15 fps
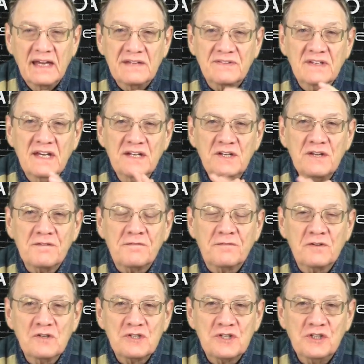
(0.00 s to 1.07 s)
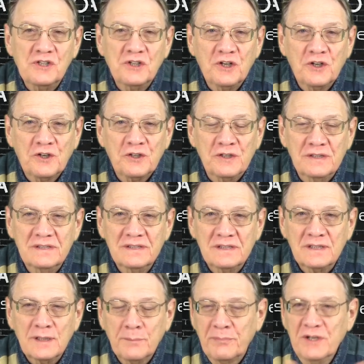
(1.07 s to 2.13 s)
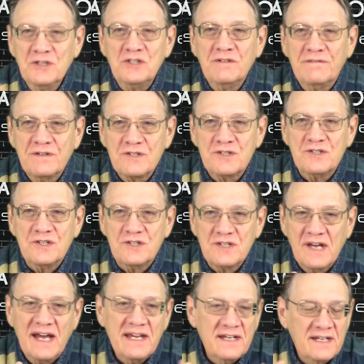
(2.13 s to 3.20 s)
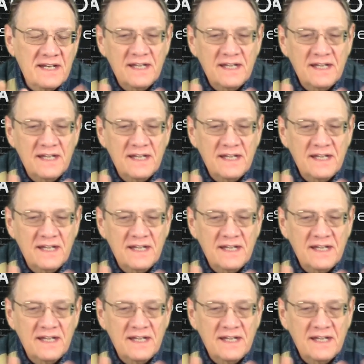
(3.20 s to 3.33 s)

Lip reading: the end of the first year, a bunch of us decided,